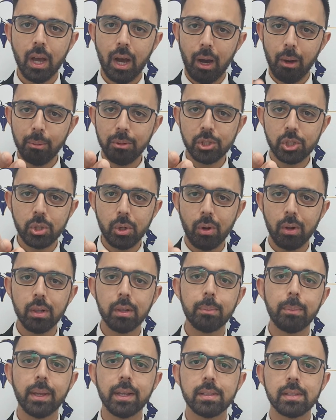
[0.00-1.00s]
I wish you all the
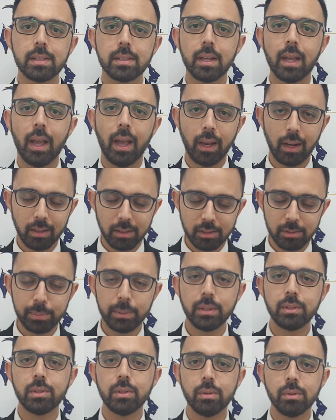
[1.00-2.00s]
best, and I'll
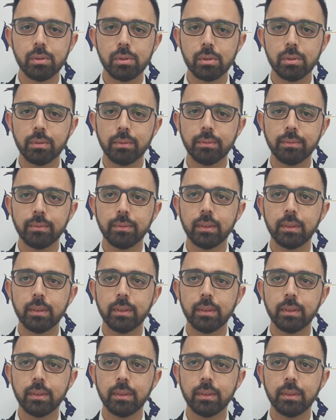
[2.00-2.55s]
speak to you soon.